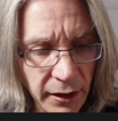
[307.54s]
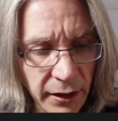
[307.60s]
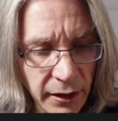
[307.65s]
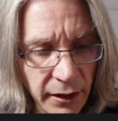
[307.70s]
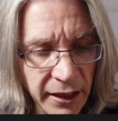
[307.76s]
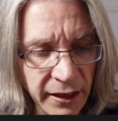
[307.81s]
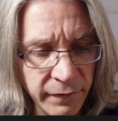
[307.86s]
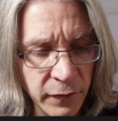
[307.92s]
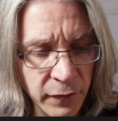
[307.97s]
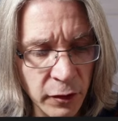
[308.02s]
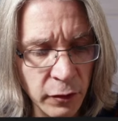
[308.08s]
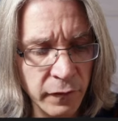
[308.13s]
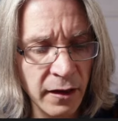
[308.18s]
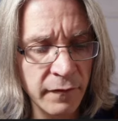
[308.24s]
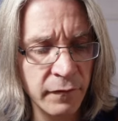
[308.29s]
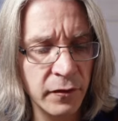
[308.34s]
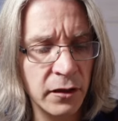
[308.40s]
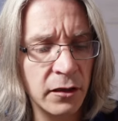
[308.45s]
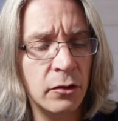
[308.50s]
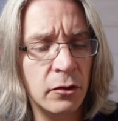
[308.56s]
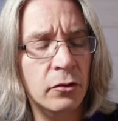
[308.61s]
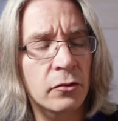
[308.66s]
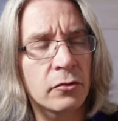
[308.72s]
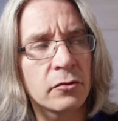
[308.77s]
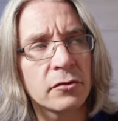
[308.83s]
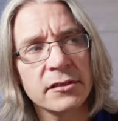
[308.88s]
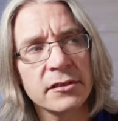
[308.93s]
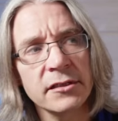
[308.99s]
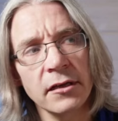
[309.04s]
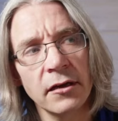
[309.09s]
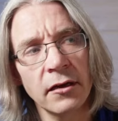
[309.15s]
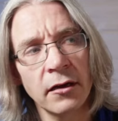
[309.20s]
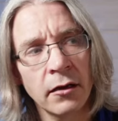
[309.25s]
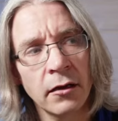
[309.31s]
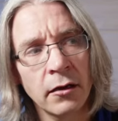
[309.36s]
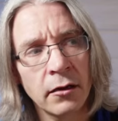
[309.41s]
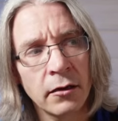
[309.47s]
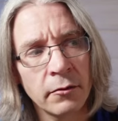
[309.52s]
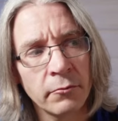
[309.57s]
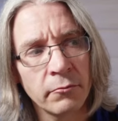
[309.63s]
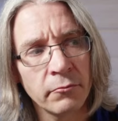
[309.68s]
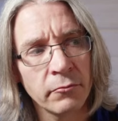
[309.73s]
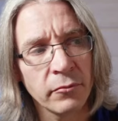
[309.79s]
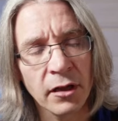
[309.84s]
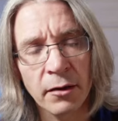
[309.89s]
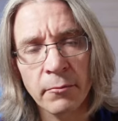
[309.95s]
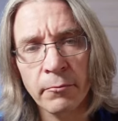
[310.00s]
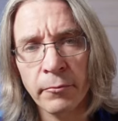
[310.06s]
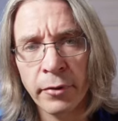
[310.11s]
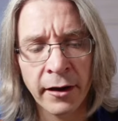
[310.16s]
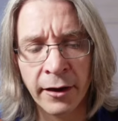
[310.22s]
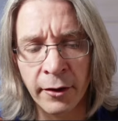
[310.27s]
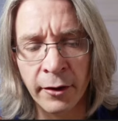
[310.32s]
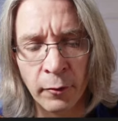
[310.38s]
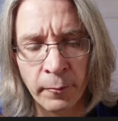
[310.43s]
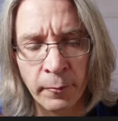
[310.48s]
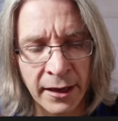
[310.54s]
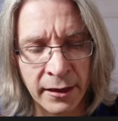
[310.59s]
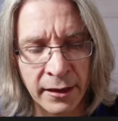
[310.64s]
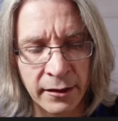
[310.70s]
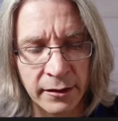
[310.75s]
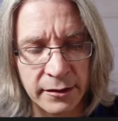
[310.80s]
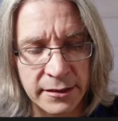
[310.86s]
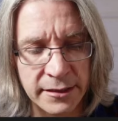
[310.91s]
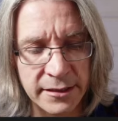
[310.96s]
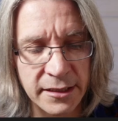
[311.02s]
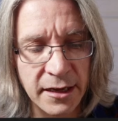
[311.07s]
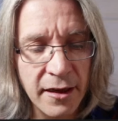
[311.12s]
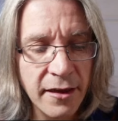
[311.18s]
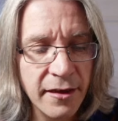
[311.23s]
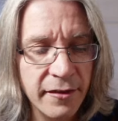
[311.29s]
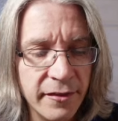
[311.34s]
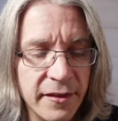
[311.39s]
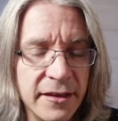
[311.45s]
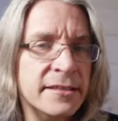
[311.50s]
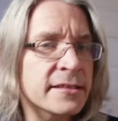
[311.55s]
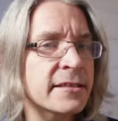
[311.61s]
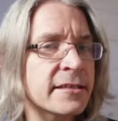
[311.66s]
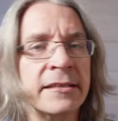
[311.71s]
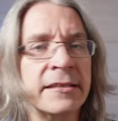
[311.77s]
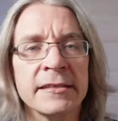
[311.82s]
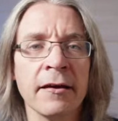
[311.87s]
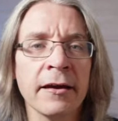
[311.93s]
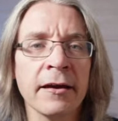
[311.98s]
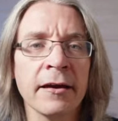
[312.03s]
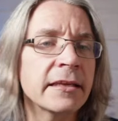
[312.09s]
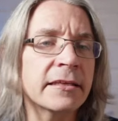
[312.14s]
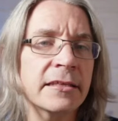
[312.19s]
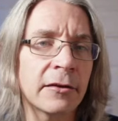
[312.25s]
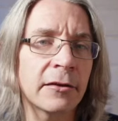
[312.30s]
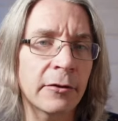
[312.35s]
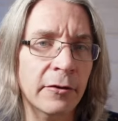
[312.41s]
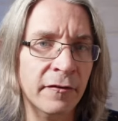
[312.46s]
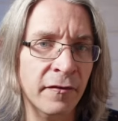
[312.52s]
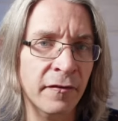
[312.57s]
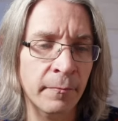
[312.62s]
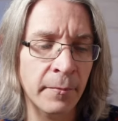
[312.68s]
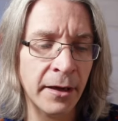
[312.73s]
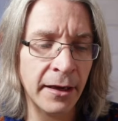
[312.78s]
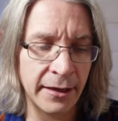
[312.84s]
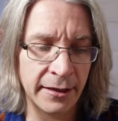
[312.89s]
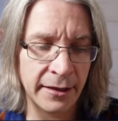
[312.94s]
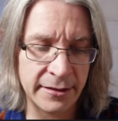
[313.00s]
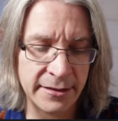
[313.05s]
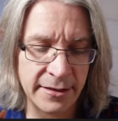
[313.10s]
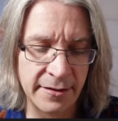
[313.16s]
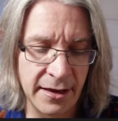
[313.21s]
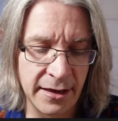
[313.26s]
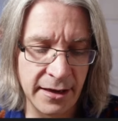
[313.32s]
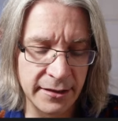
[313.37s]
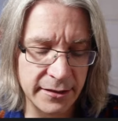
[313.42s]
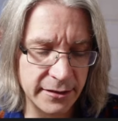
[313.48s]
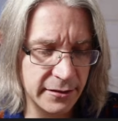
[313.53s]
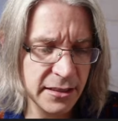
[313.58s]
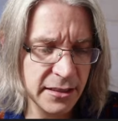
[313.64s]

If you've ever used NumPy or Pandas, this is designed to look familiar to that.